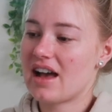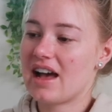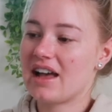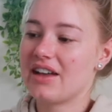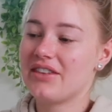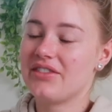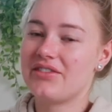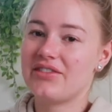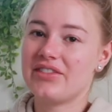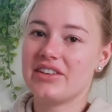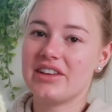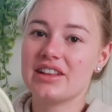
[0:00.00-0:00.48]

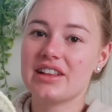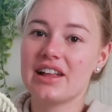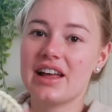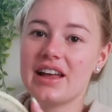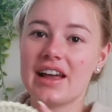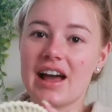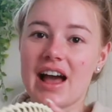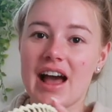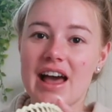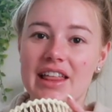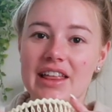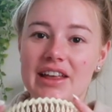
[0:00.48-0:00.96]
I feel
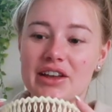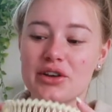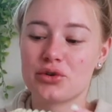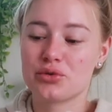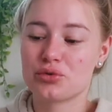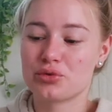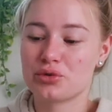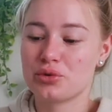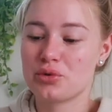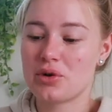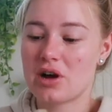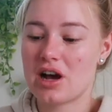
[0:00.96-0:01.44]
like I like
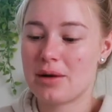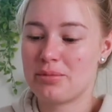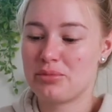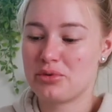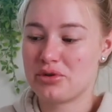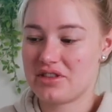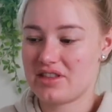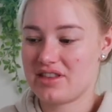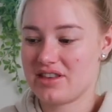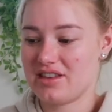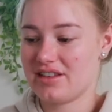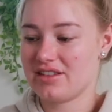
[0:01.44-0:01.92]
grew up
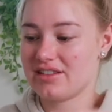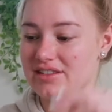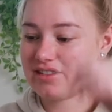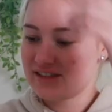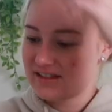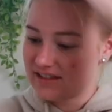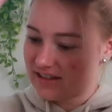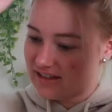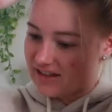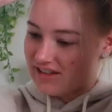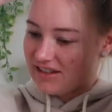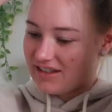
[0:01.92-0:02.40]
with
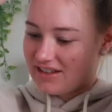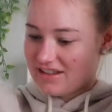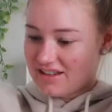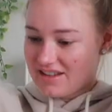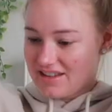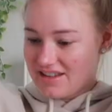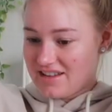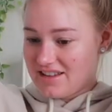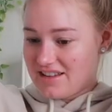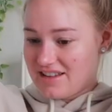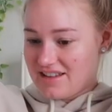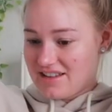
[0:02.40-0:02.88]
these.
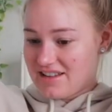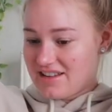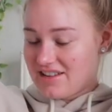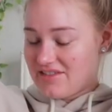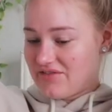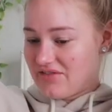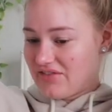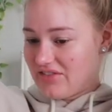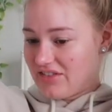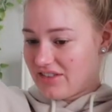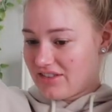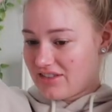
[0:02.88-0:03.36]

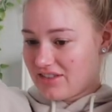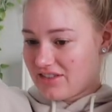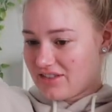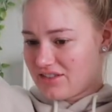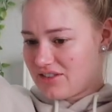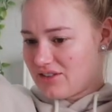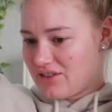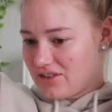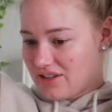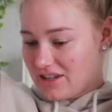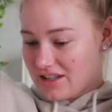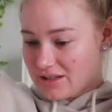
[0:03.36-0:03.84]

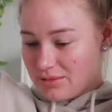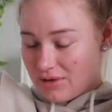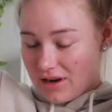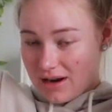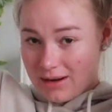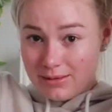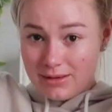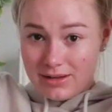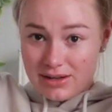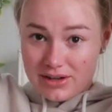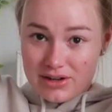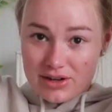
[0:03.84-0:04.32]
You guys
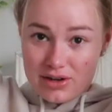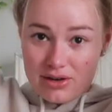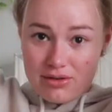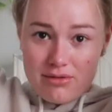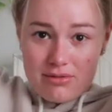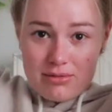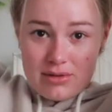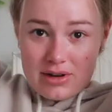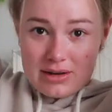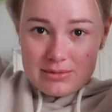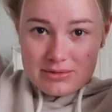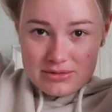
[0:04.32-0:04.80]
probably know
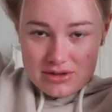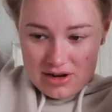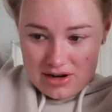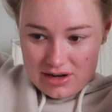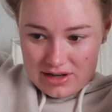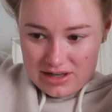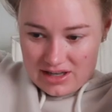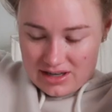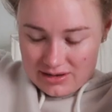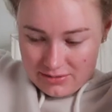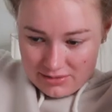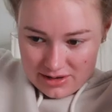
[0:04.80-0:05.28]
what I'm
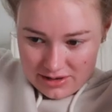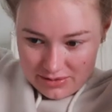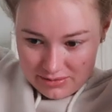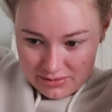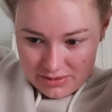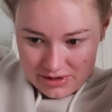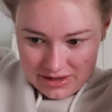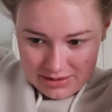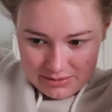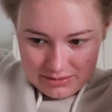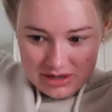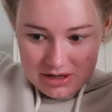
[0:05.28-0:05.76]
talking about,
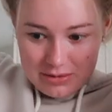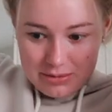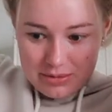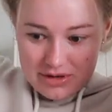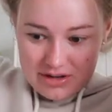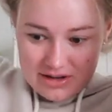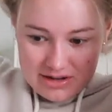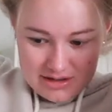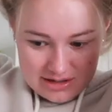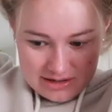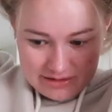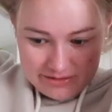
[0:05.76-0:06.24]
but I'm gonna
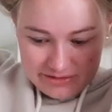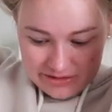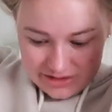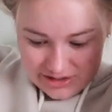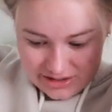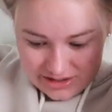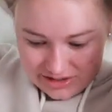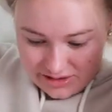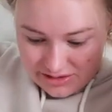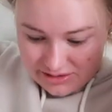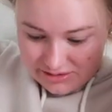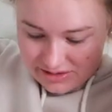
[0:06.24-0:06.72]
put it on for
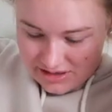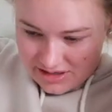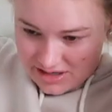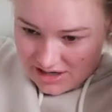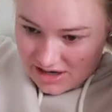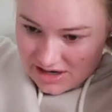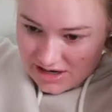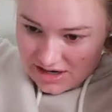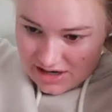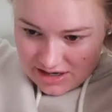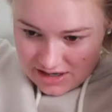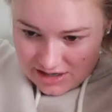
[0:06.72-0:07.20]
you
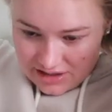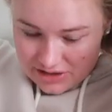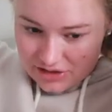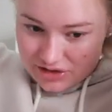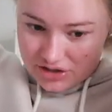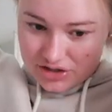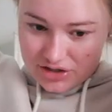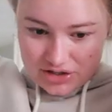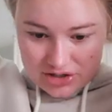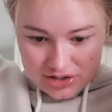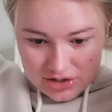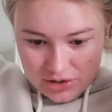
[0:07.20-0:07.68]
and
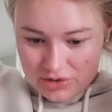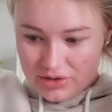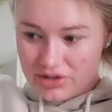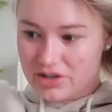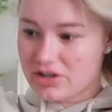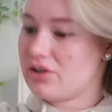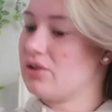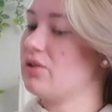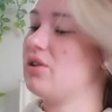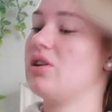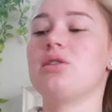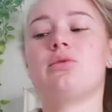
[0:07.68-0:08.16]
show
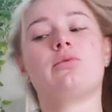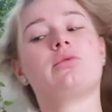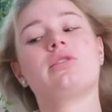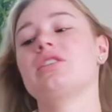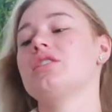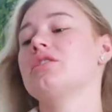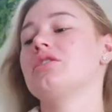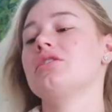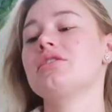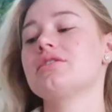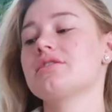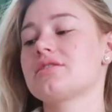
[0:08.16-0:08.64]
you what
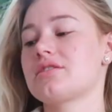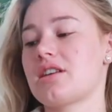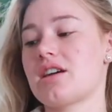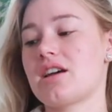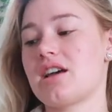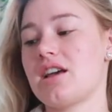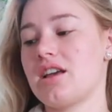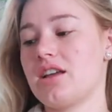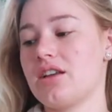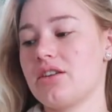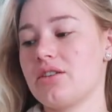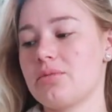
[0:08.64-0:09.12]
it looks
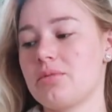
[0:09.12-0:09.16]
like